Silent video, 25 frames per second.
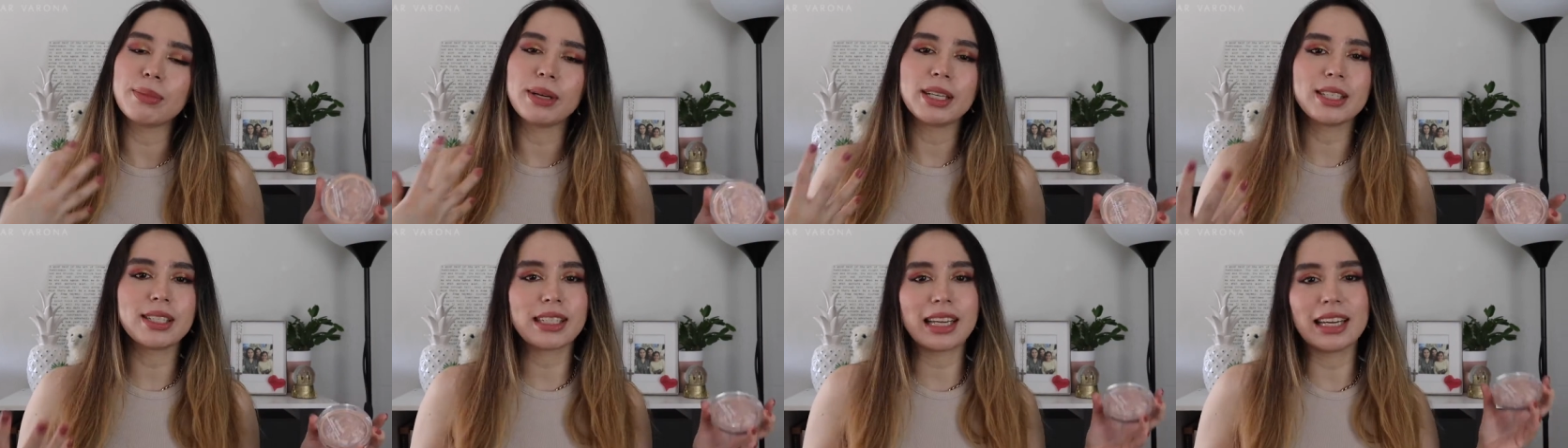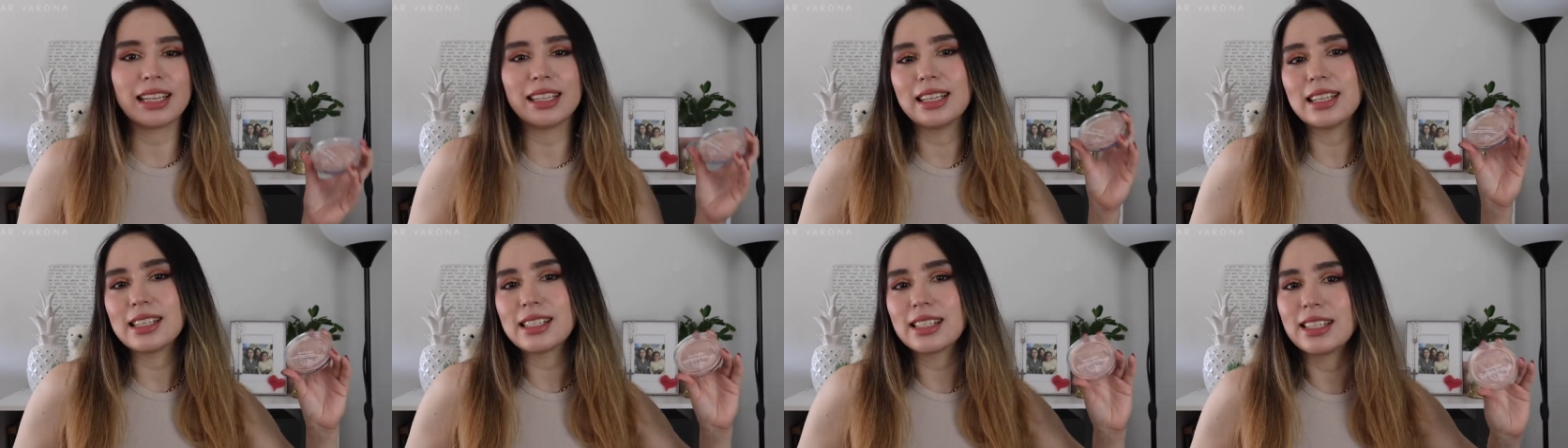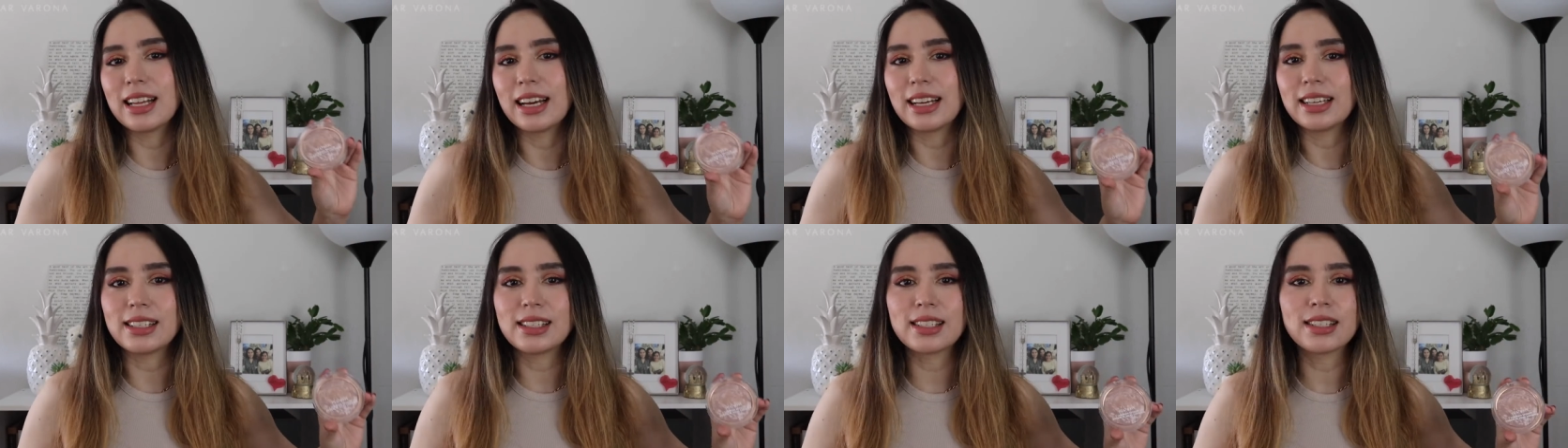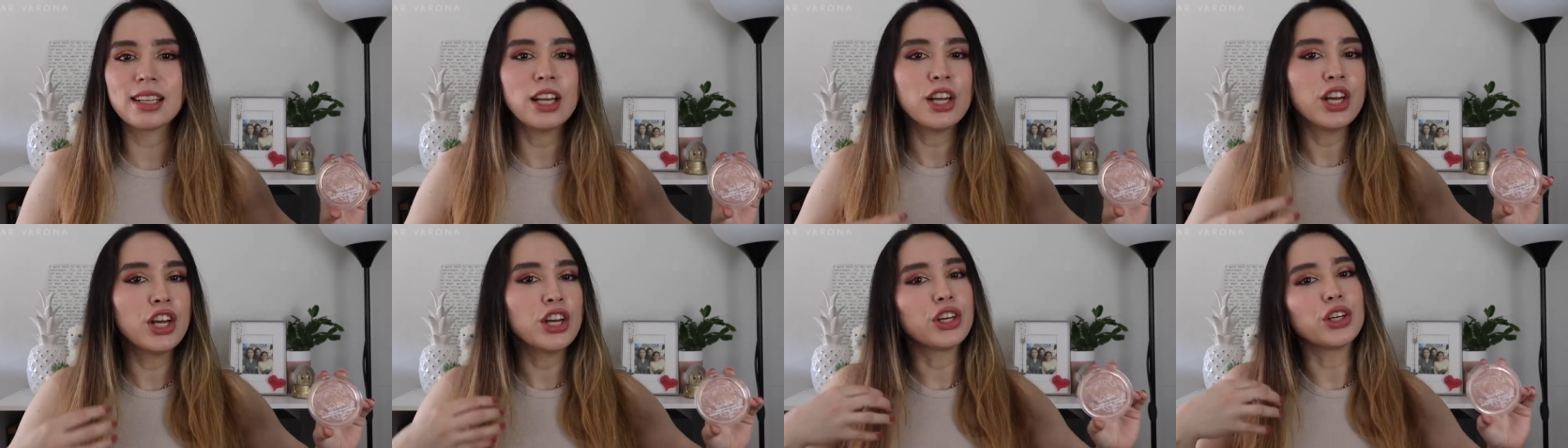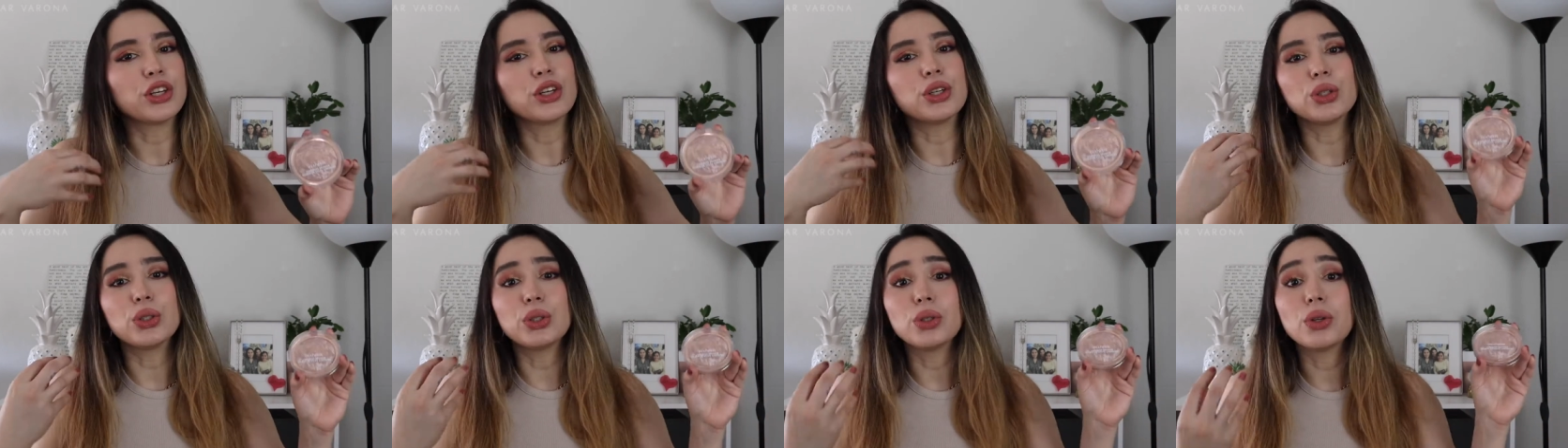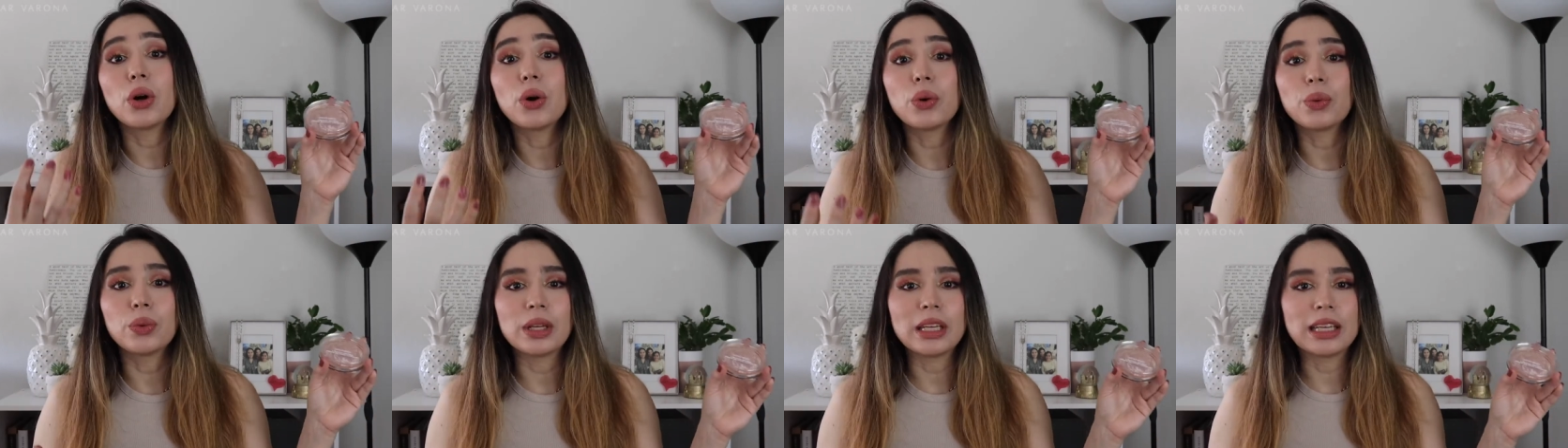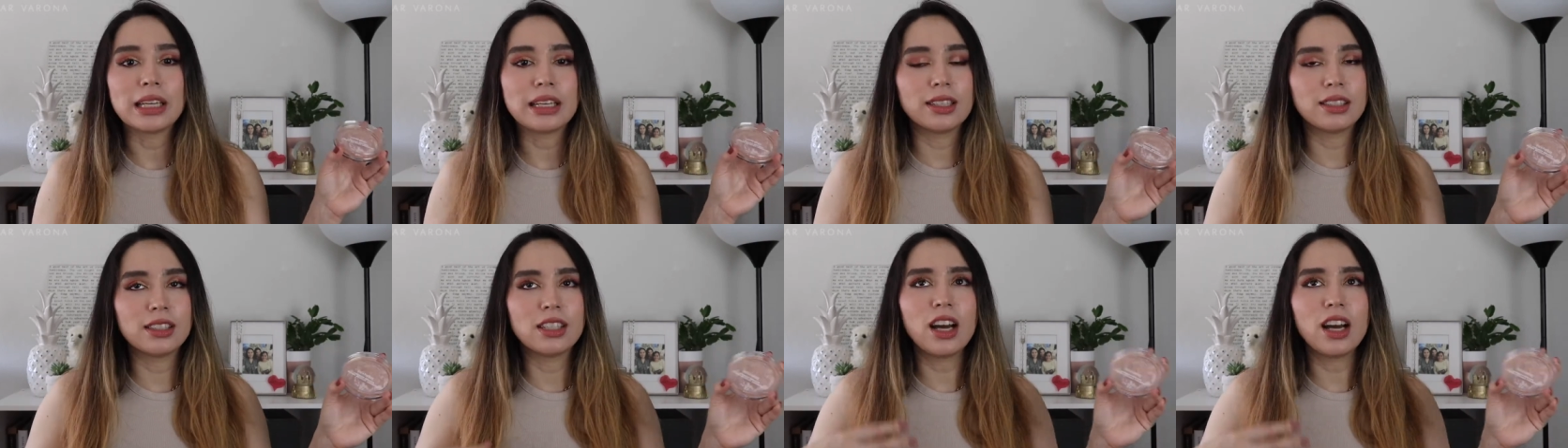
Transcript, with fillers: my skin this nice glowy,